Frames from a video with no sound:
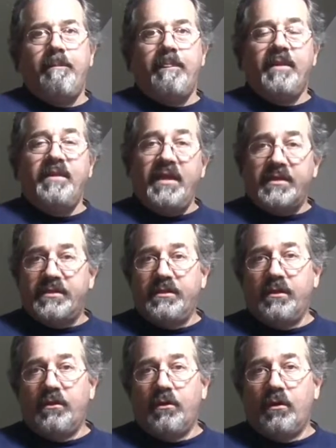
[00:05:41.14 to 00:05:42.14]
The next thing
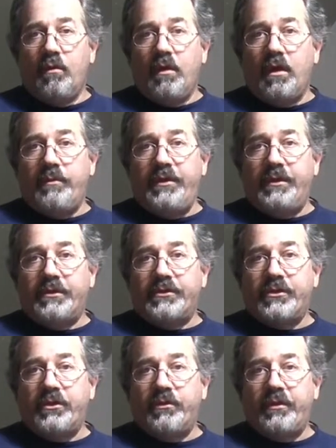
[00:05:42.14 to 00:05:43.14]
you're going to want to be
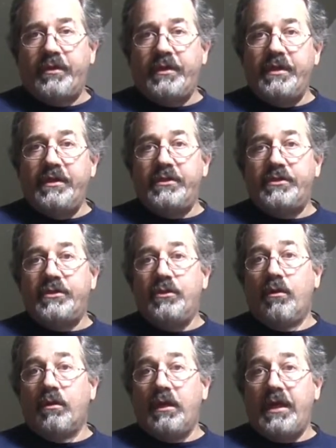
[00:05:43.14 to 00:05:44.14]
concerned with is
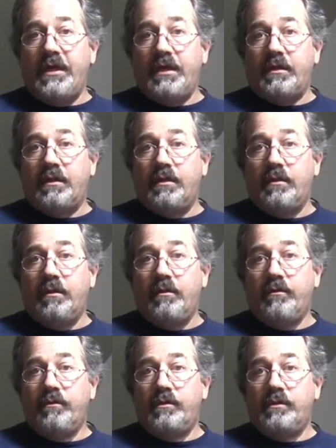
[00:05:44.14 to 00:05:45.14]
your lighting
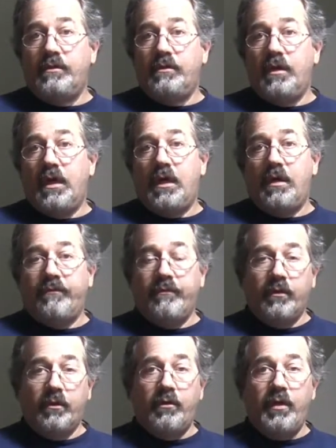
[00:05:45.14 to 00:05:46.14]

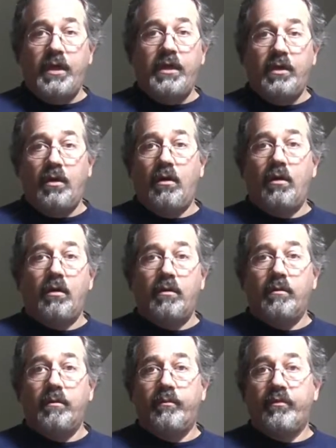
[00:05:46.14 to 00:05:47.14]
for creating your
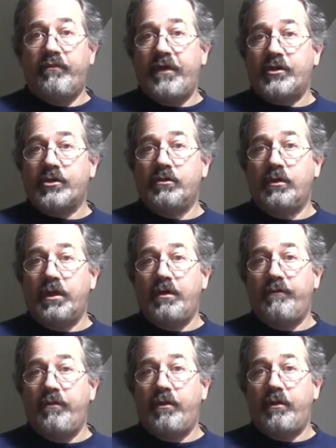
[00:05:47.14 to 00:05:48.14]
professional looking
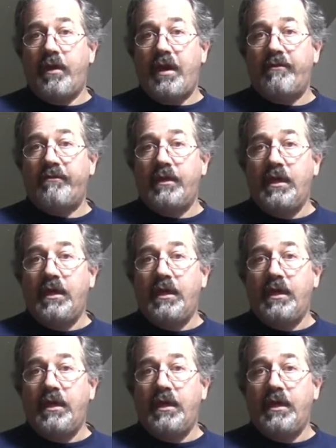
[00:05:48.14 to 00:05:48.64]
photograph.